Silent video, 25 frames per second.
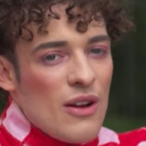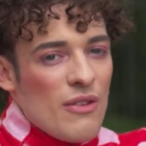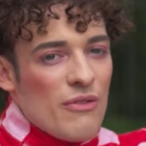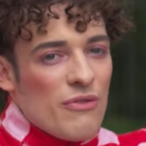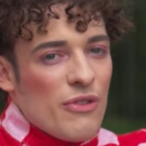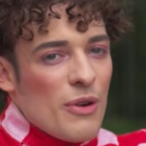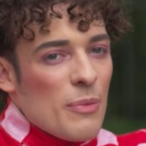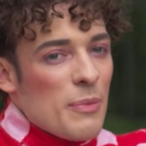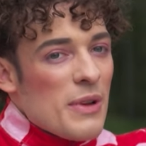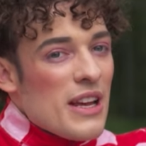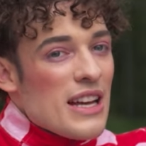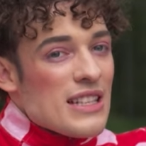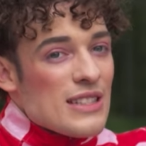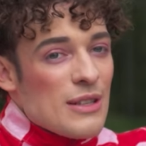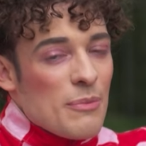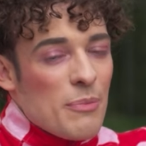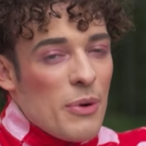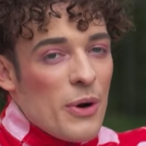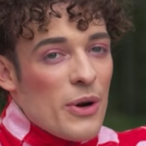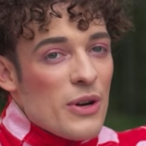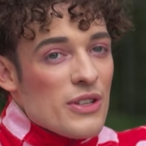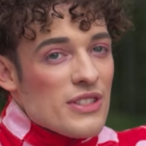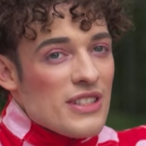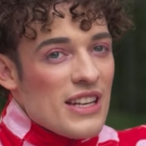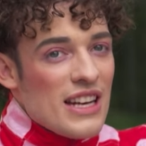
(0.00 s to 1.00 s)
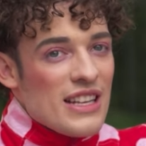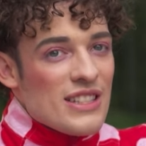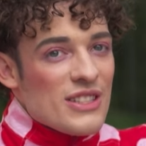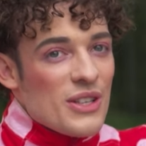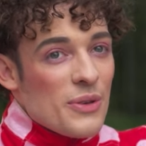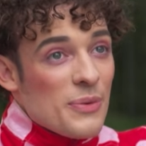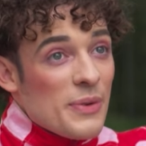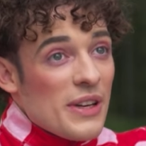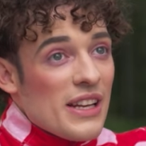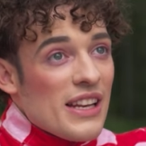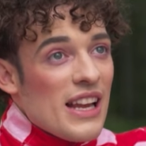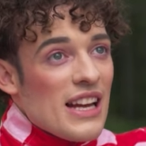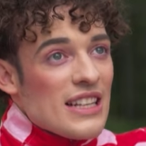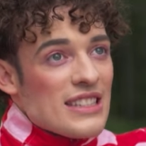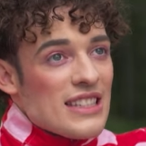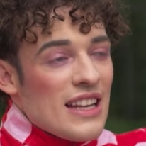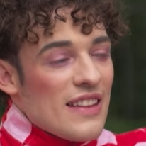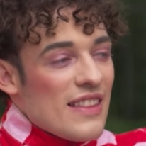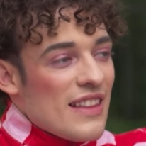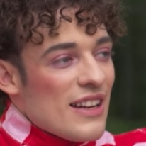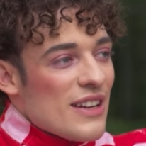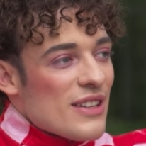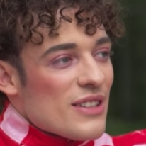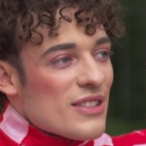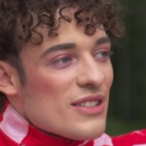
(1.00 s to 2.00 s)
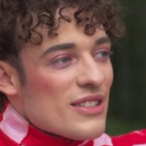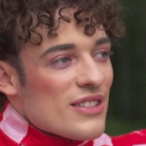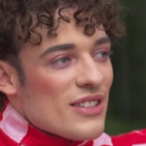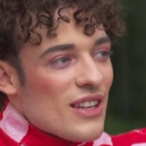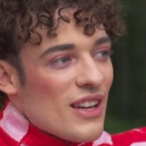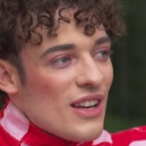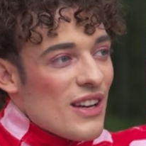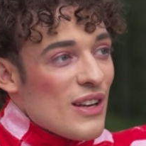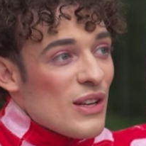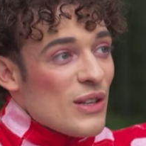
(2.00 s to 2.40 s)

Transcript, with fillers: for me as a person, and to realize that there's